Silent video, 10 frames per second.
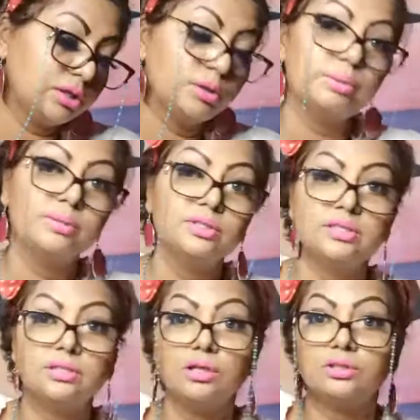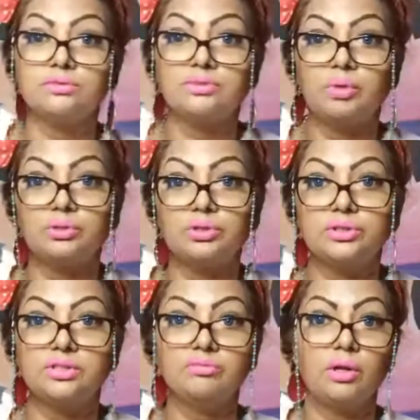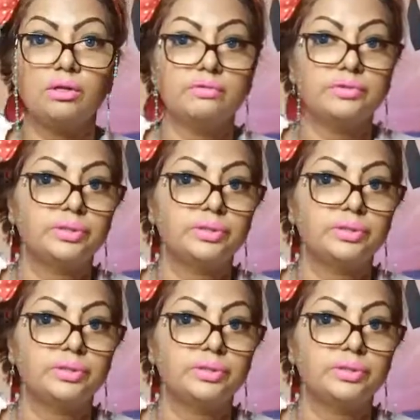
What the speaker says: because there's lots of emotions involved.